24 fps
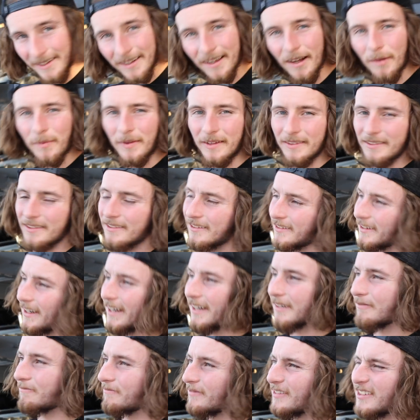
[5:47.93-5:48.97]
Cummins. It's
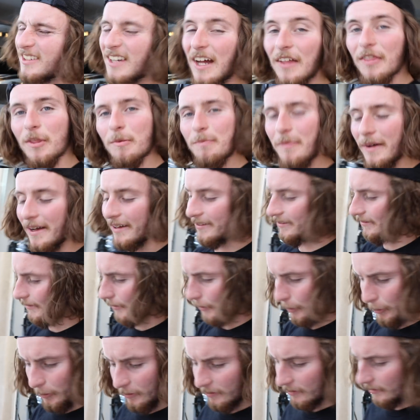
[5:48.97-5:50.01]
not the best
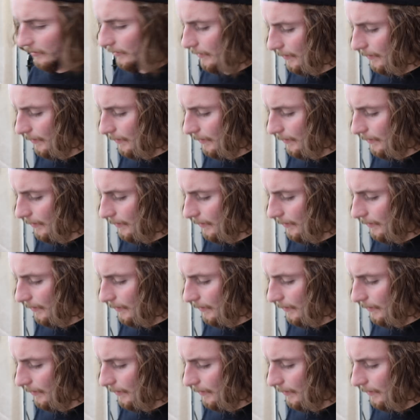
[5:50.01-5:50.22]
news.